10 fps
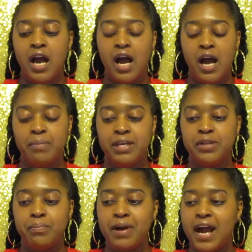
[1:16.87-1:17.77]
and
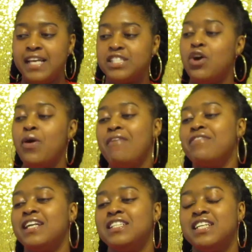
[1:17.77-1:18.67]
the price. Oh, I
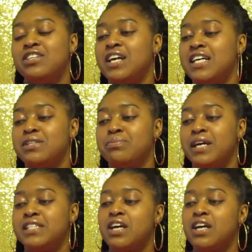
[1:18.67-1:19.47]
forgot to tell you guys the price.